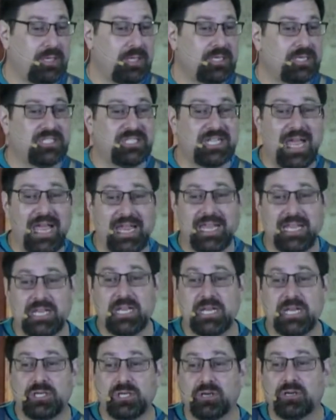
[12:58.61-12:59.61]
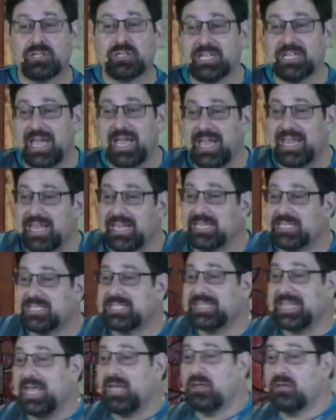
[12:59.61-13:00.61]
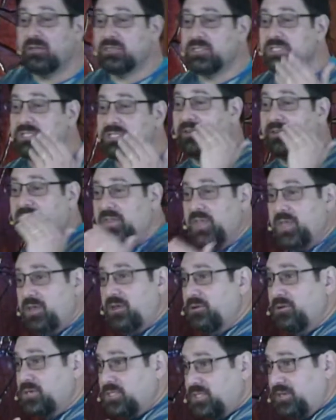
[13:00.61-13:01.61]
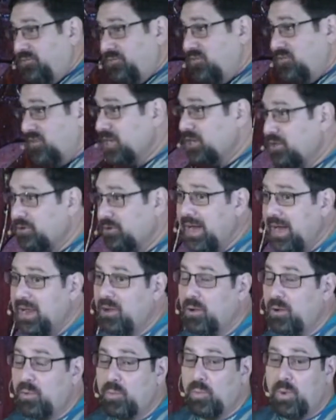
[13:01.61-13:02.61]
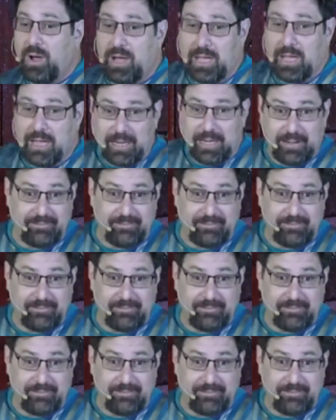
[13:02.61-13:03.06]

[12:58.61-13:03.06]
Science, it took science thousands of years to figure out why.